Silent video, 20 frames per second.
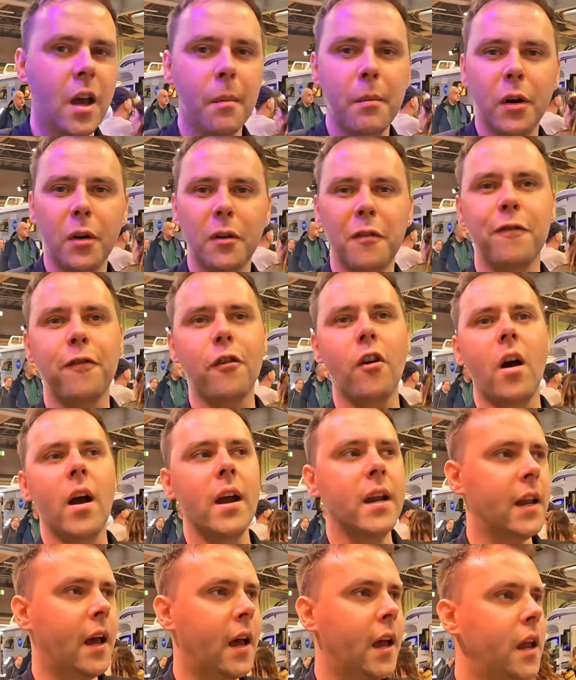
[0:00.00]
coming on a
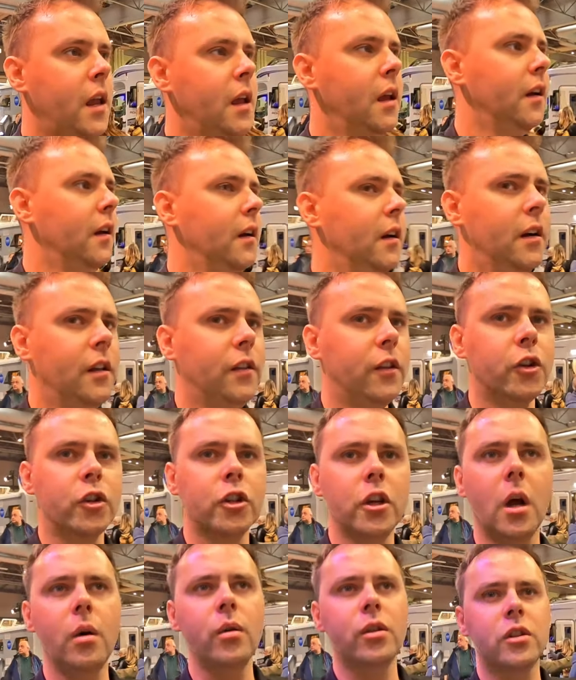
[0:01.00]
Friday, the
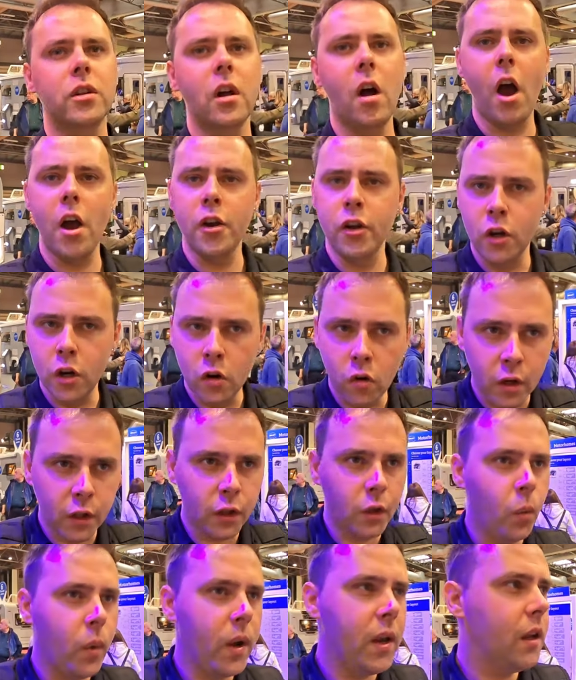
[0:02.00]
show started earlier on
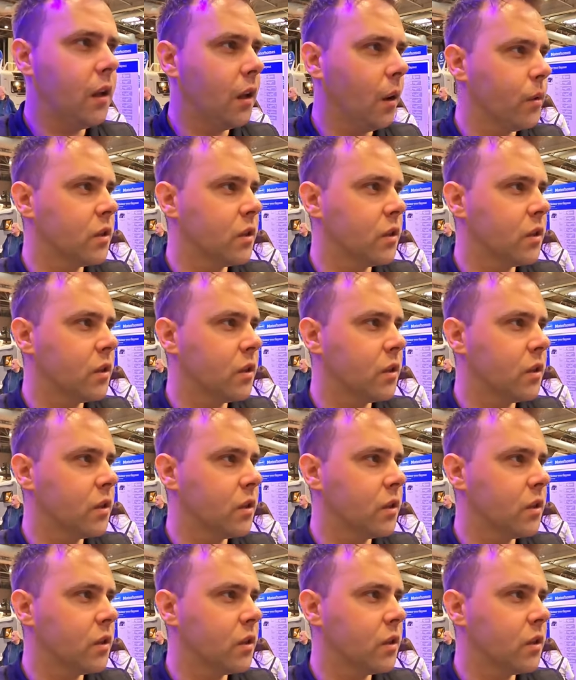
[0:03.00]
in the week,